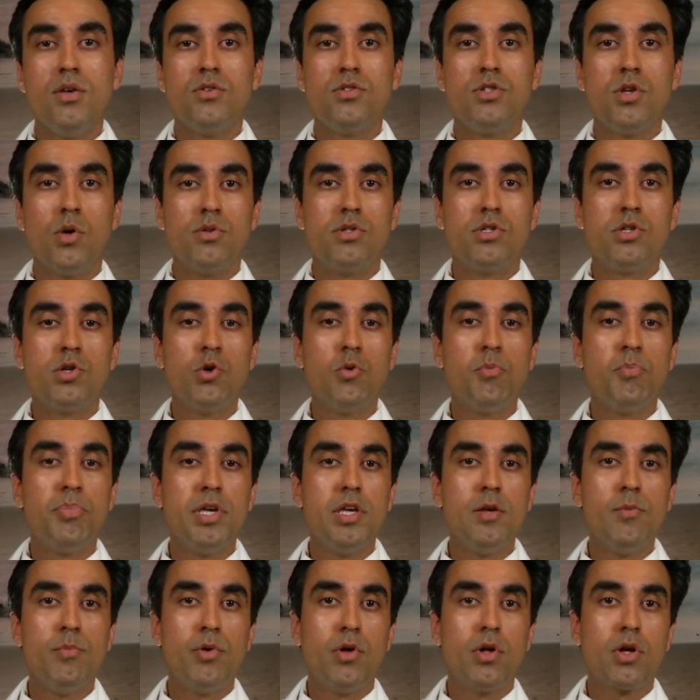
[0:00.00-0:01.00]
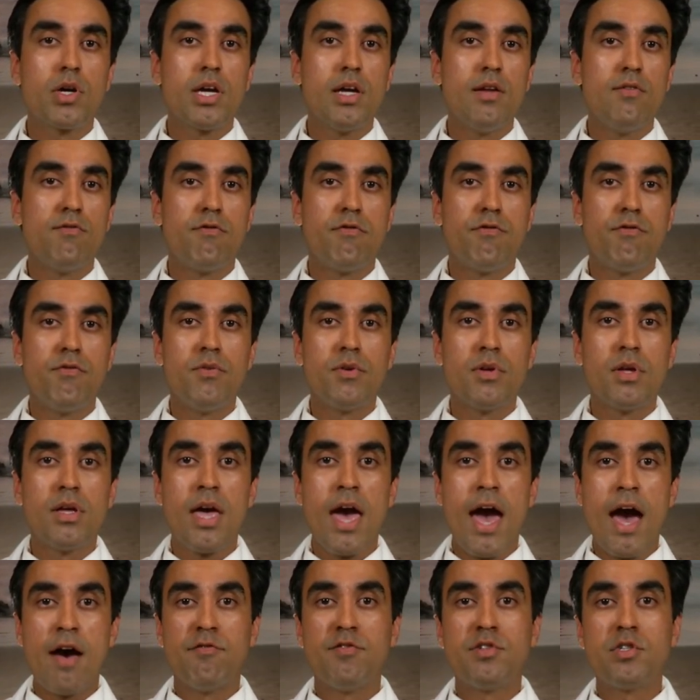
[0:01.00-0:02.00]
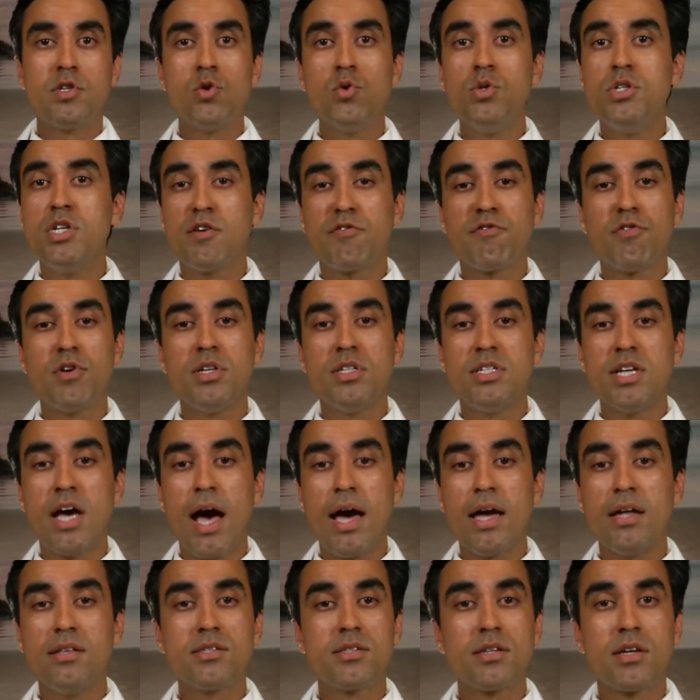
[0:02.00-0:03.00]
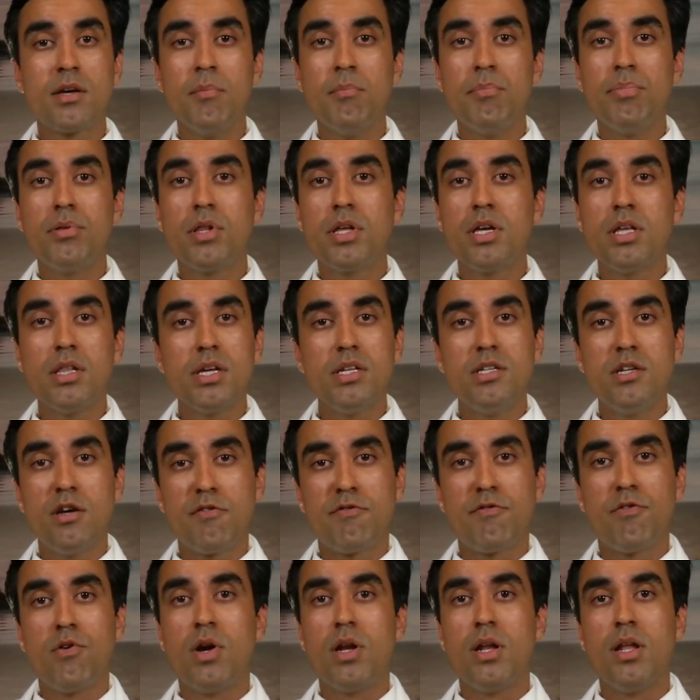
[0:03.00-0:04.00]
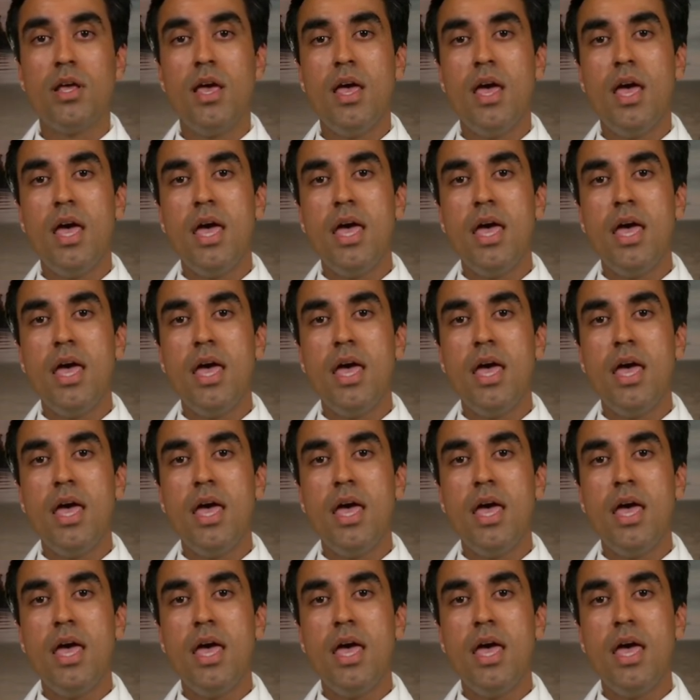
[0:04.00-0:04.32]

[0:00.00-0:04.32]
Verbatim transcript: So, two people can have two different diets, completely different,